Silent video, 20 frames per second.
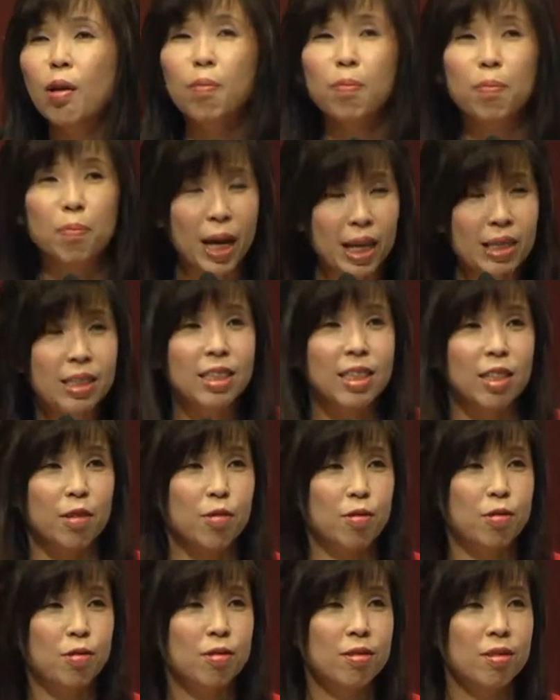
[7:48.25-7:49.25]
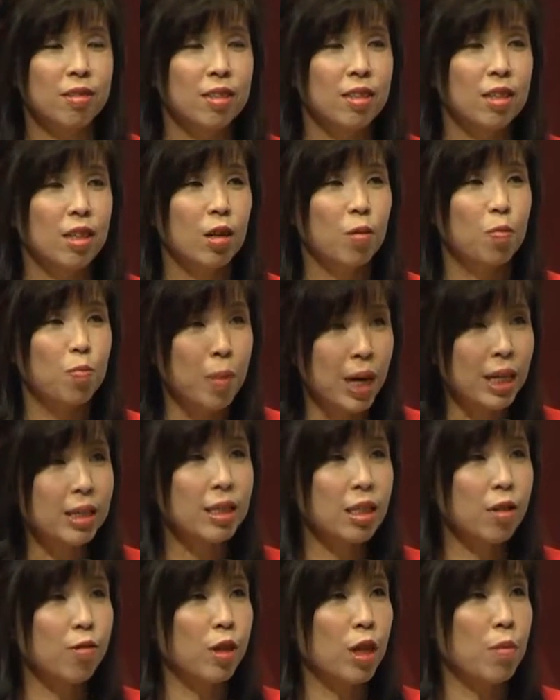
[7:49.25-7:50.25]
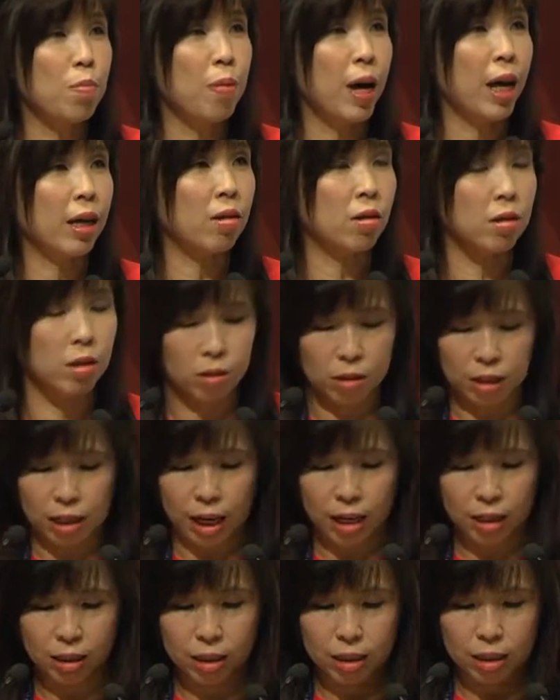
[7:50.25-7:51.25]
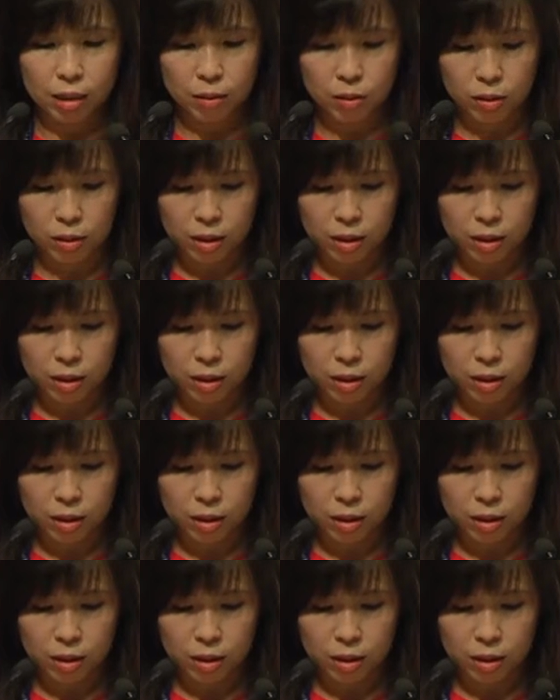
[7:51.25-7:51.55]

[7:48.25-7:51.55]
massive impact on society.